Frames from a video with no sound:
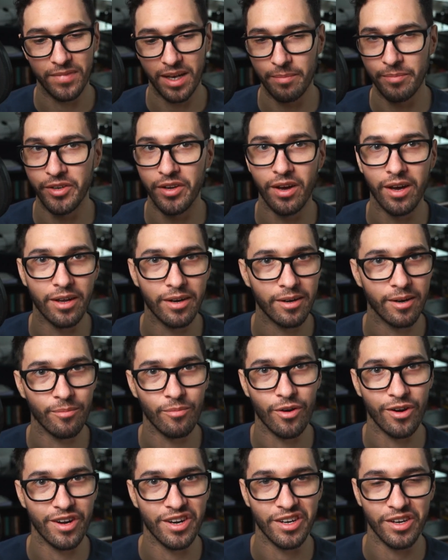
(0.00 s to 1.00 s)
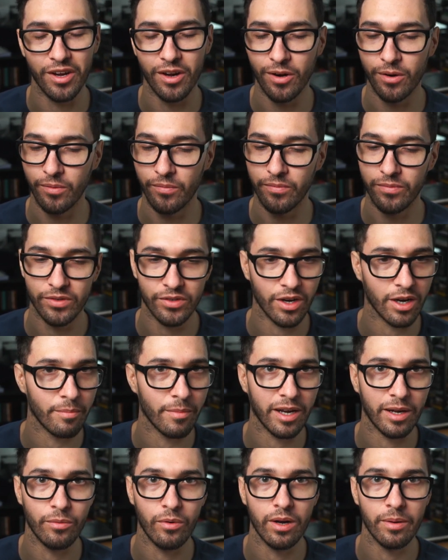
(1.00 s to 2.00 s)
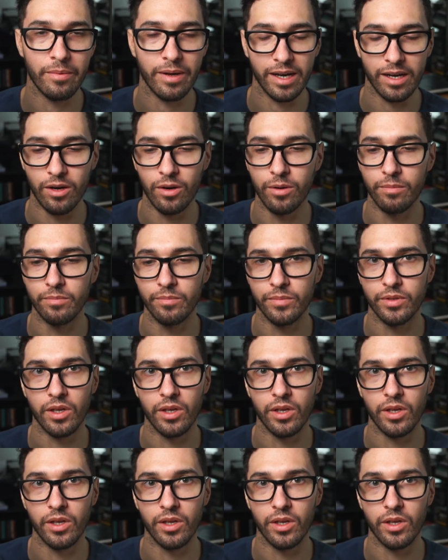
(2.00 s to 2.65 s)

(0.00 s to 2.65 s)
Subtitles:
I'm done. I'm ready to go. Start making way back home.